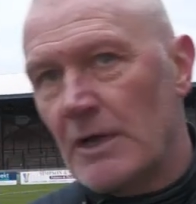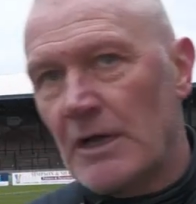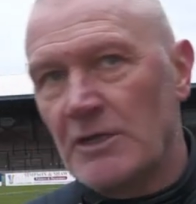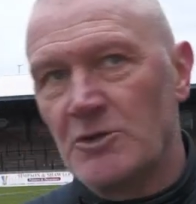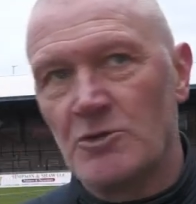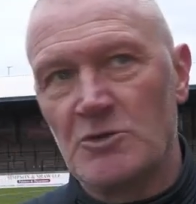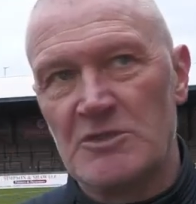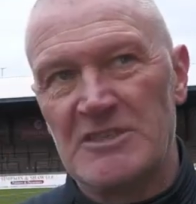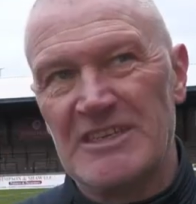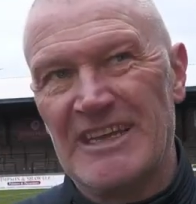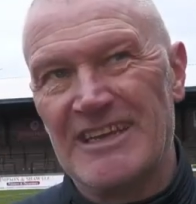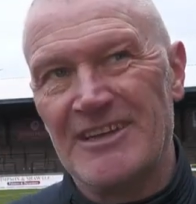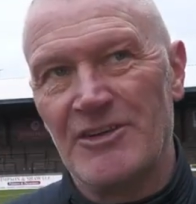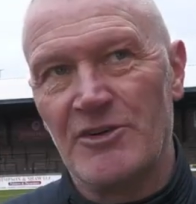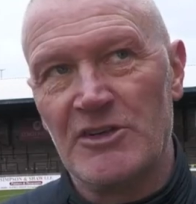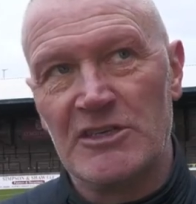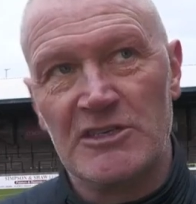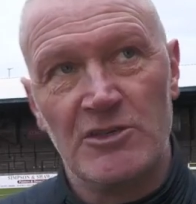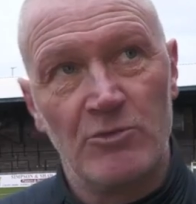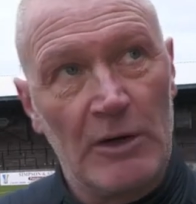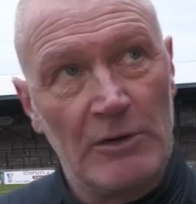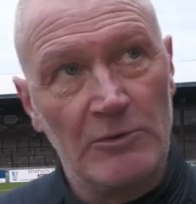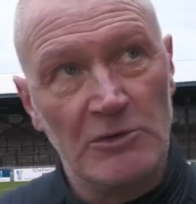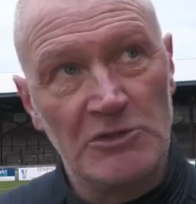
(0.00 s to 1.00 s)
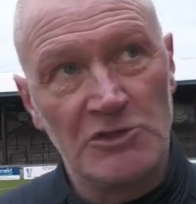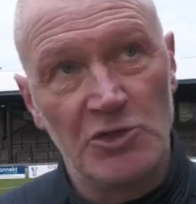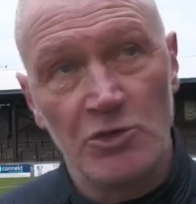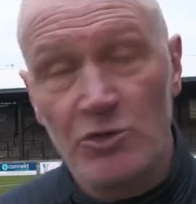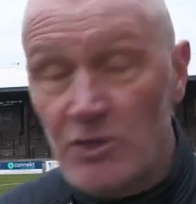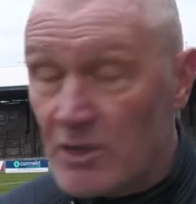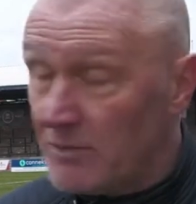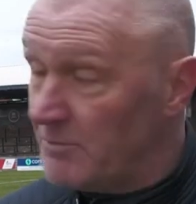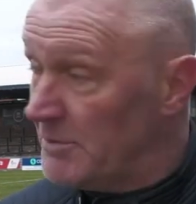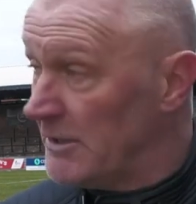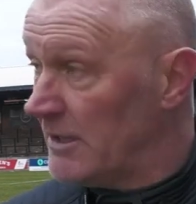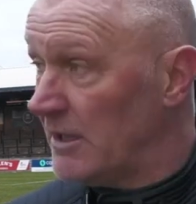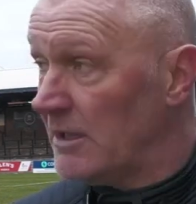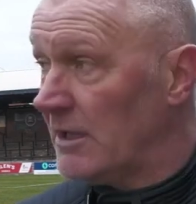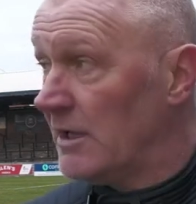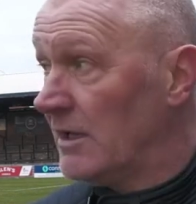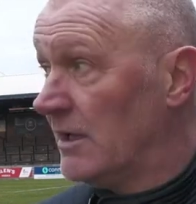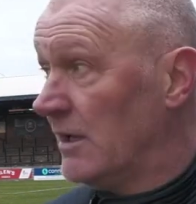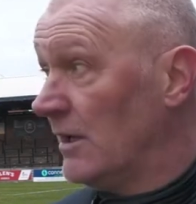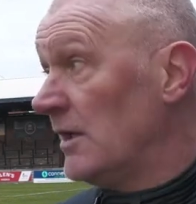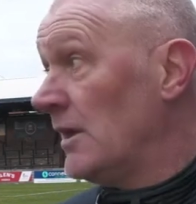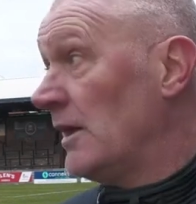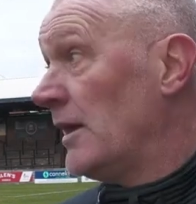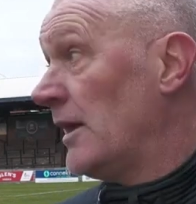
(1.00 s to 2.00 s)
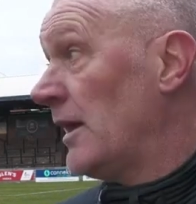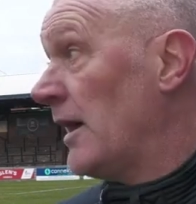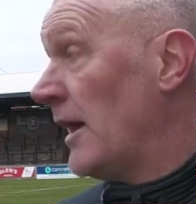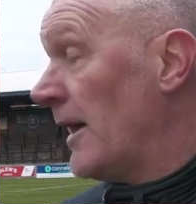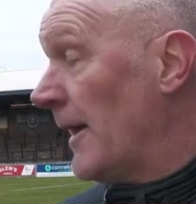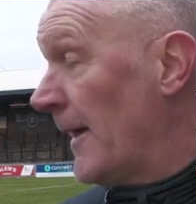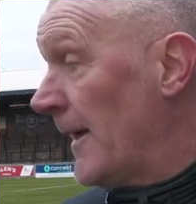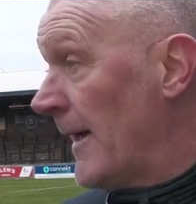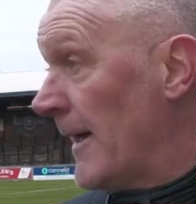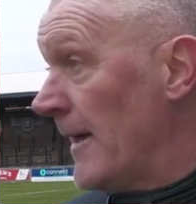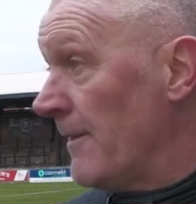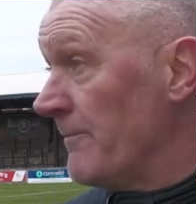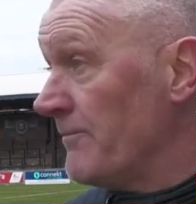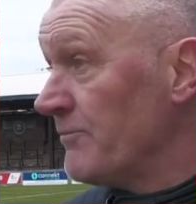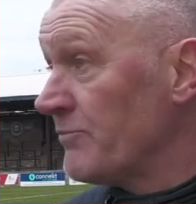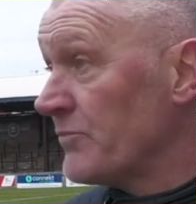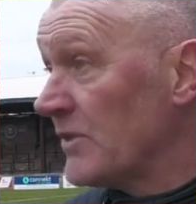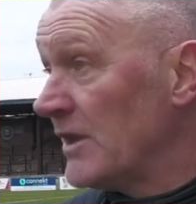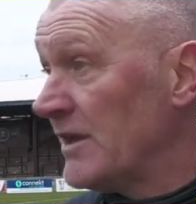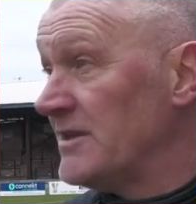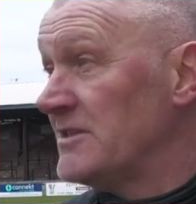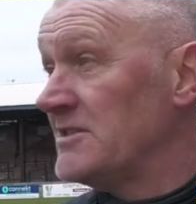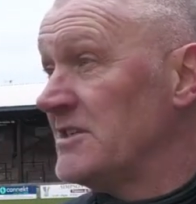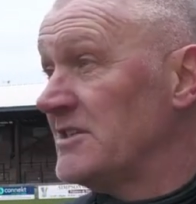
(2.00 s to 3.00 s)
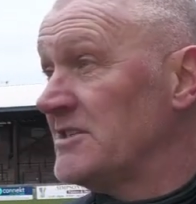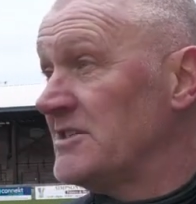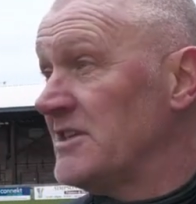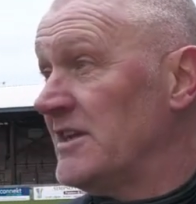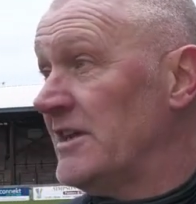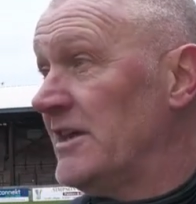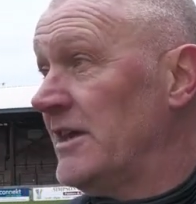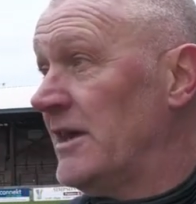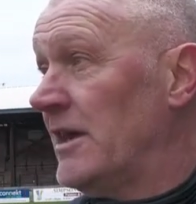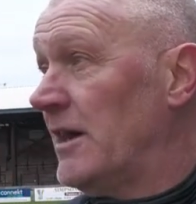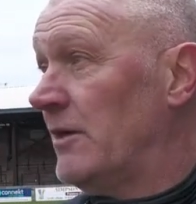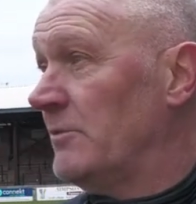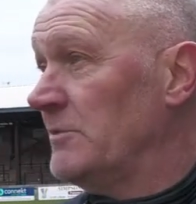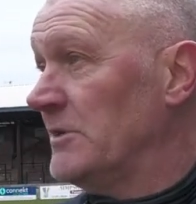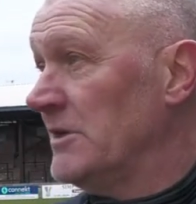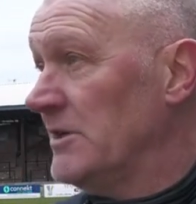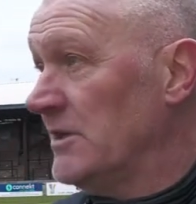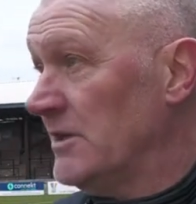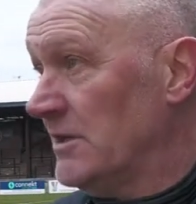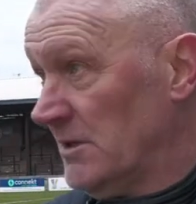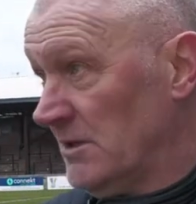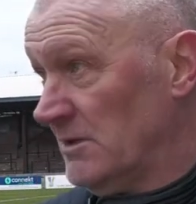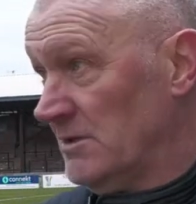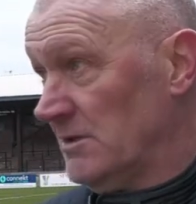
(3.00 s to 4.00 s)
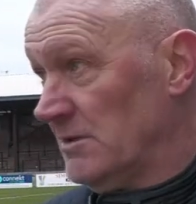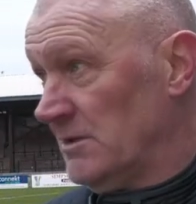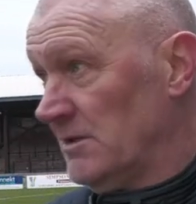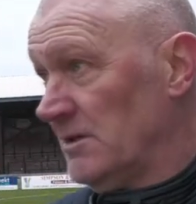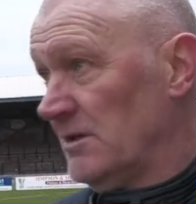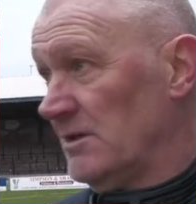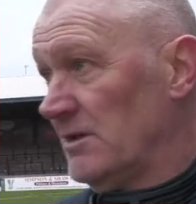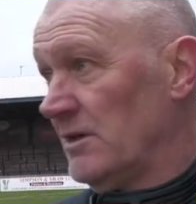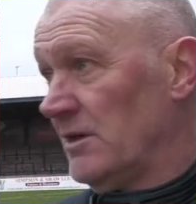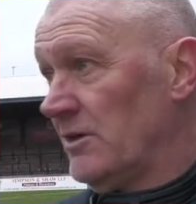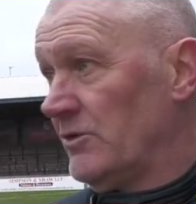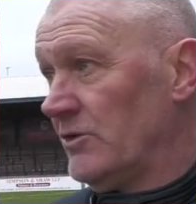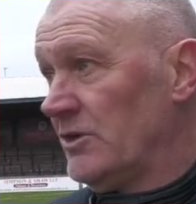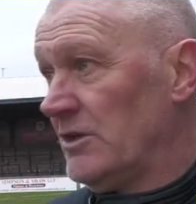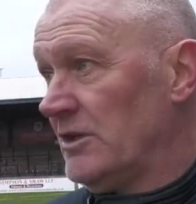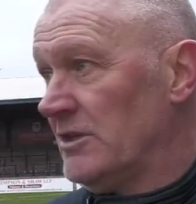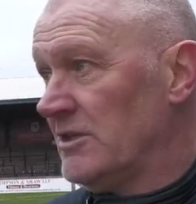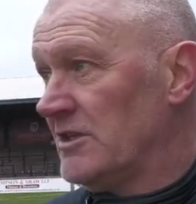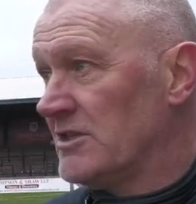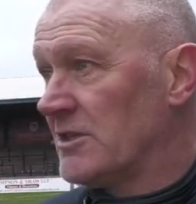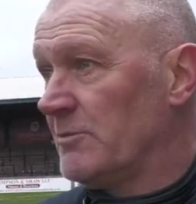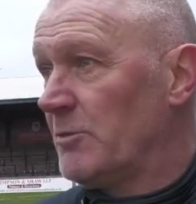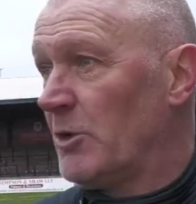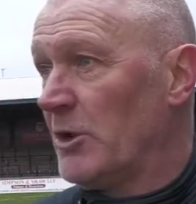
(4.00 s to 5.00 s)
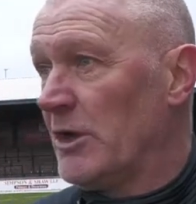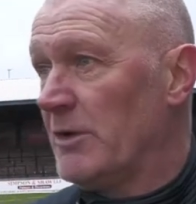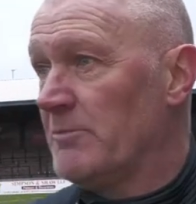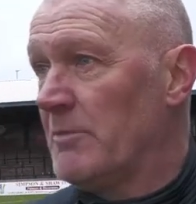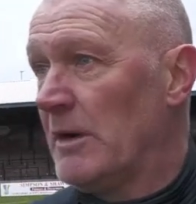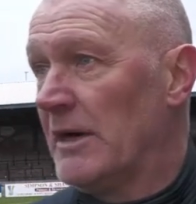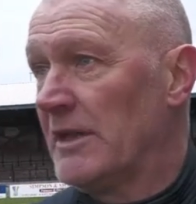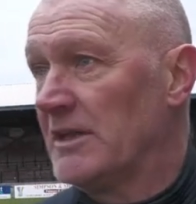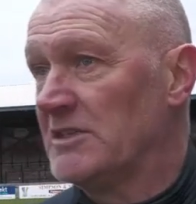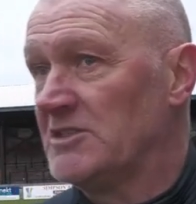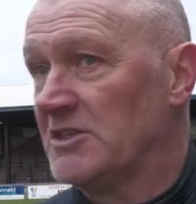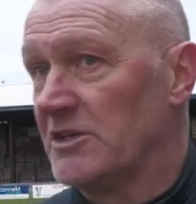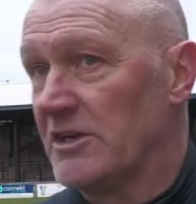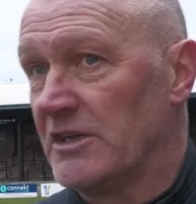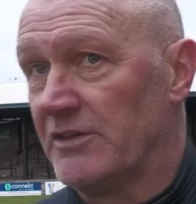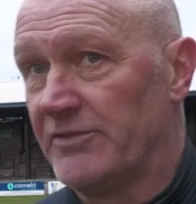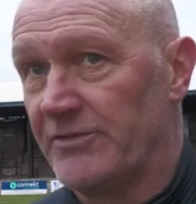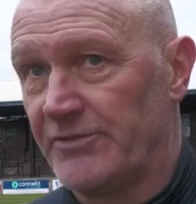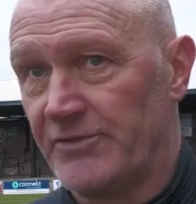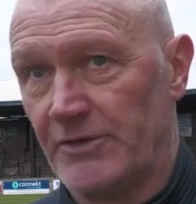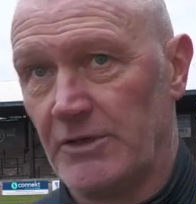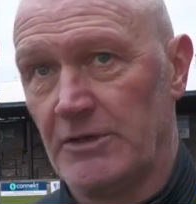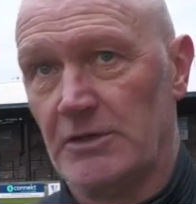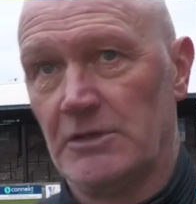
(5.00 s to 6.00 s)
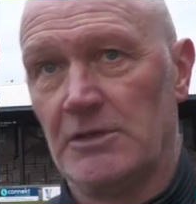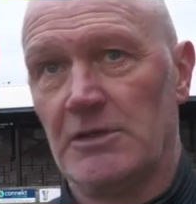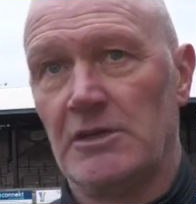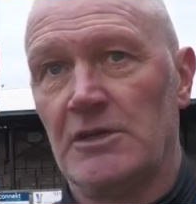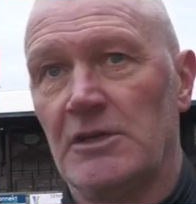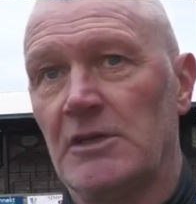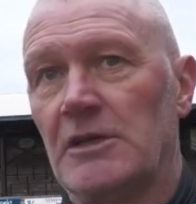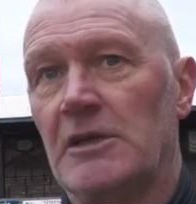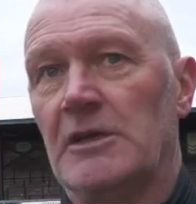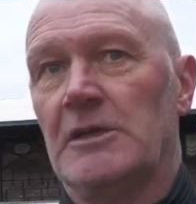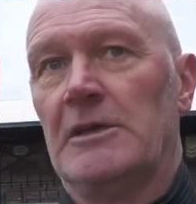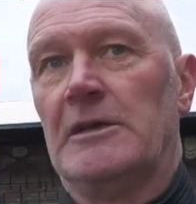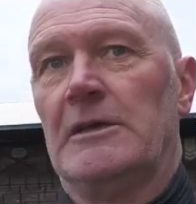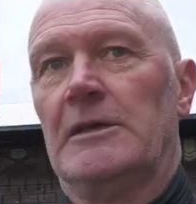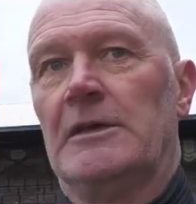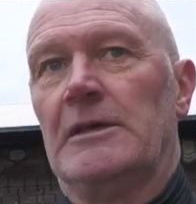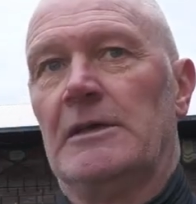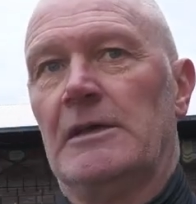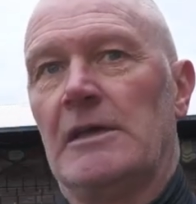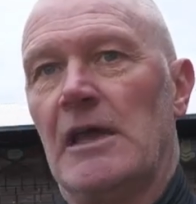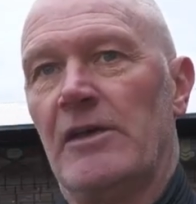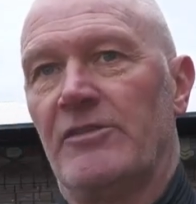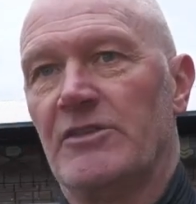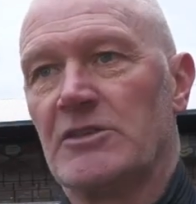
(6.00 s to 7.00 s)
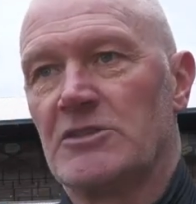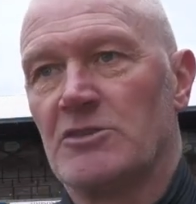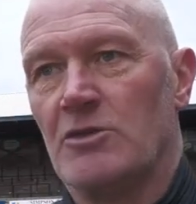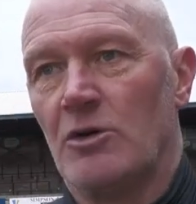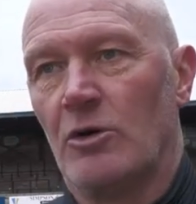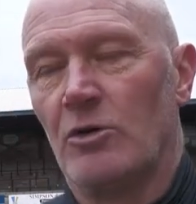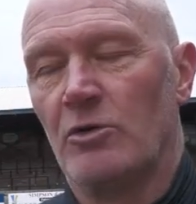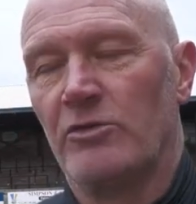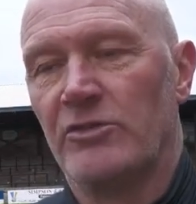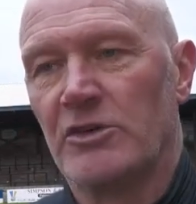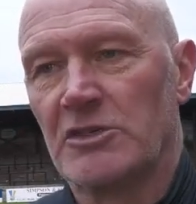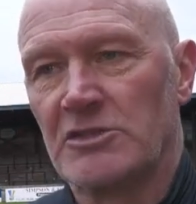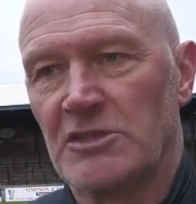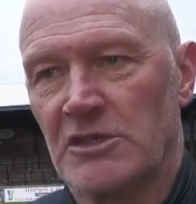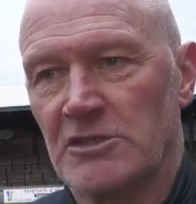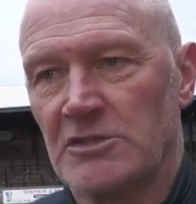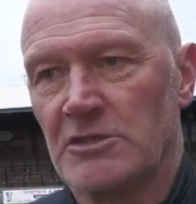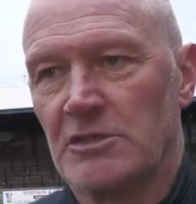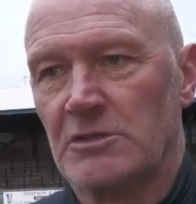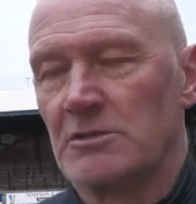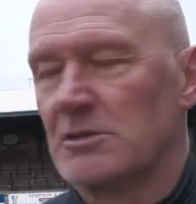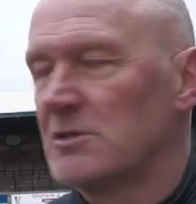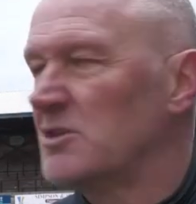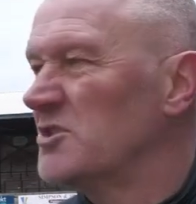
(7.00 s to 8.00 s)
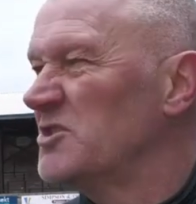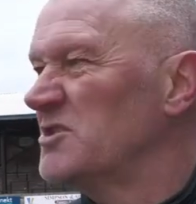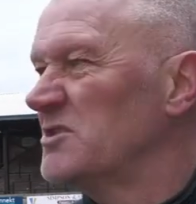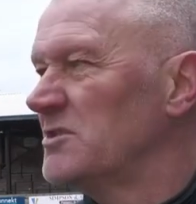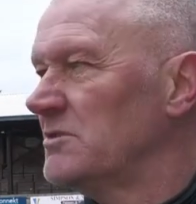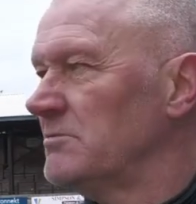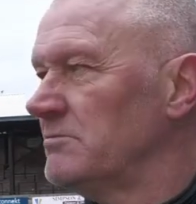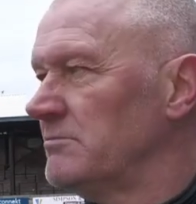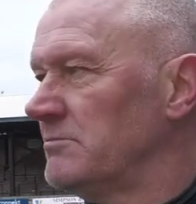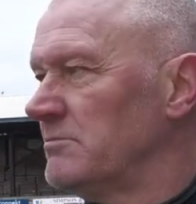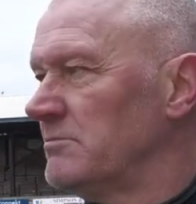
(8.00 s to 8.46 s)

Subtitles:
I don't see any reason why we shouldn't appeal it, and as I say, I'll be a really disappointed manager if it's not overturned, because